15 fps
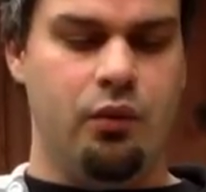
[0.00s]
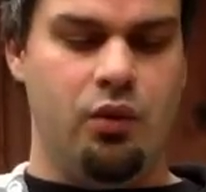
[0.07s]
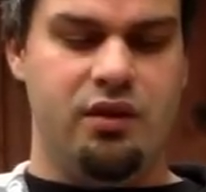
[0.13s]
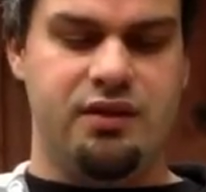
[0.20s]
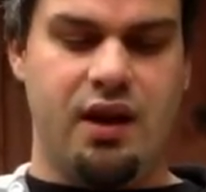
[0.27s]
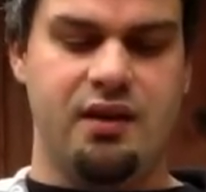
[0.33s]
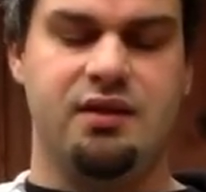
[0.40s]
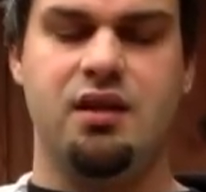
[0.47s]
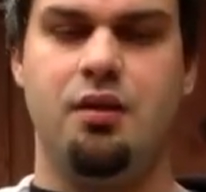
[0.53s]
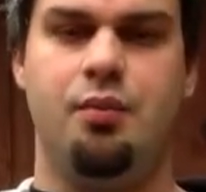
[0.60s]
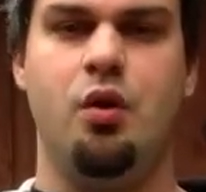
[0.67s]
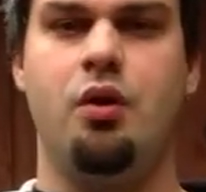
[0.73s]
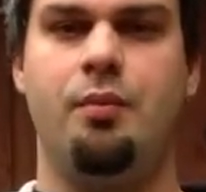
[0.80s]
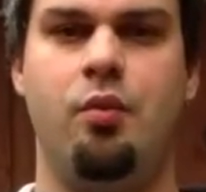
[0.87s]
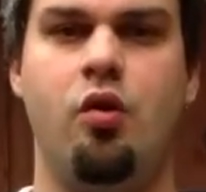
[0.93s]
was I was gonna
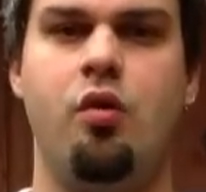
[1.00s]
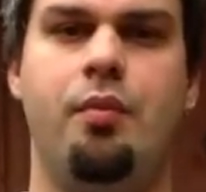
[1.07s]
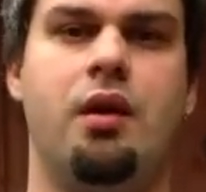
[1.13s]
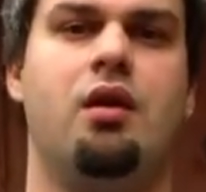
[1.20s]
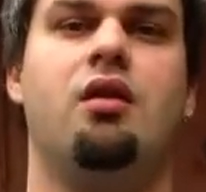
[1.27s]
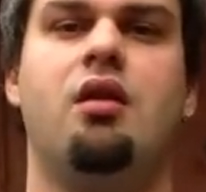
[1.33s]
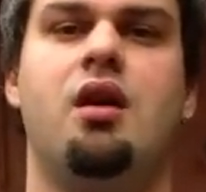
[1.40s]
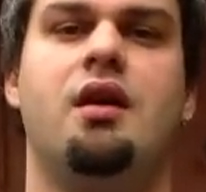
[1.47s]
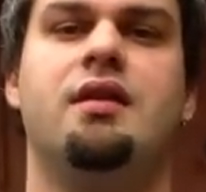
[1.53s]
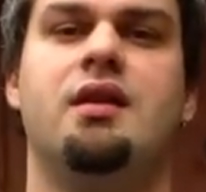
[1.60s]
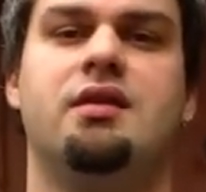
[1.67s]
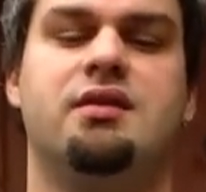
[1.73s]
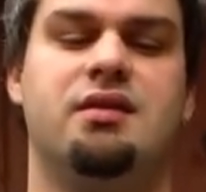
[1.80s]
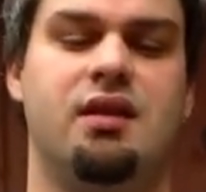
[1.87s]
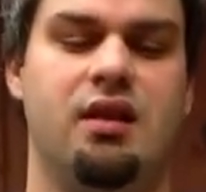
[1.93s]
put a bull barrel on
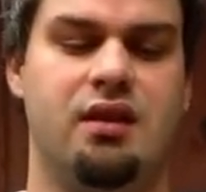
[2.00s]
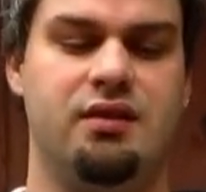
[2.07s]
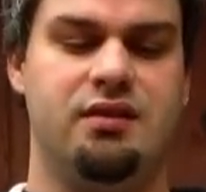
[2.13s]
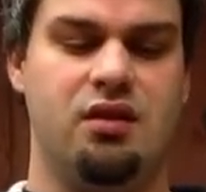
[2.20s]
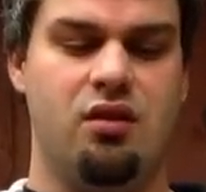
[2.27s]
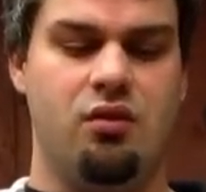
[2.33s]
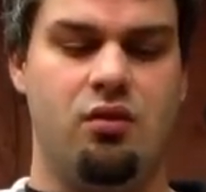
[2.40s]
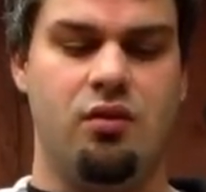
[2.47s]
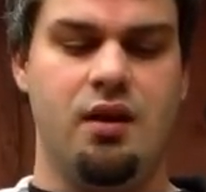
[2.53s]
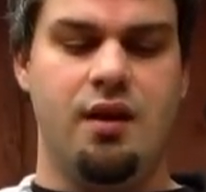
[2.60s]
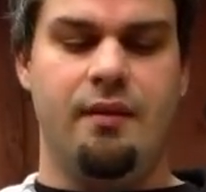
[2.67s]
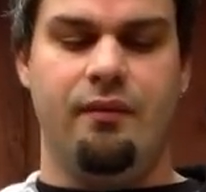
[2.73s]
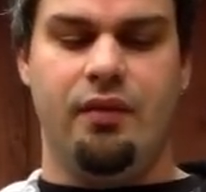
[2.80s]
this, and so